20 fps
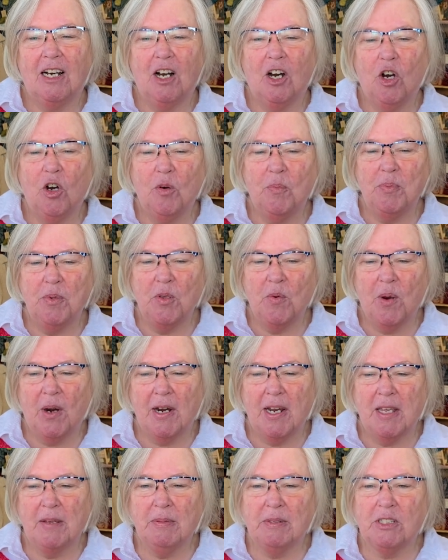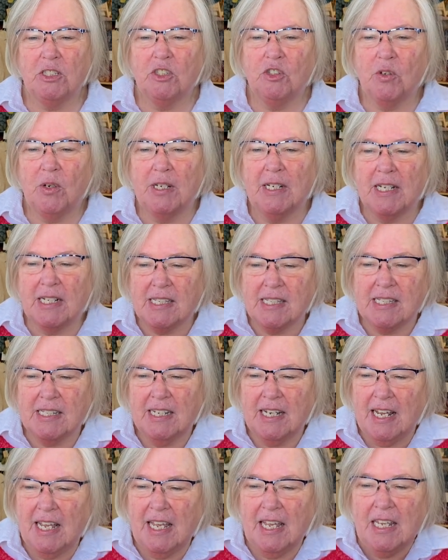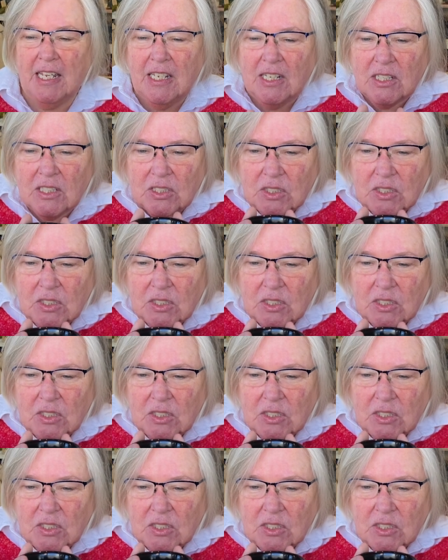Hope you are able to join us today.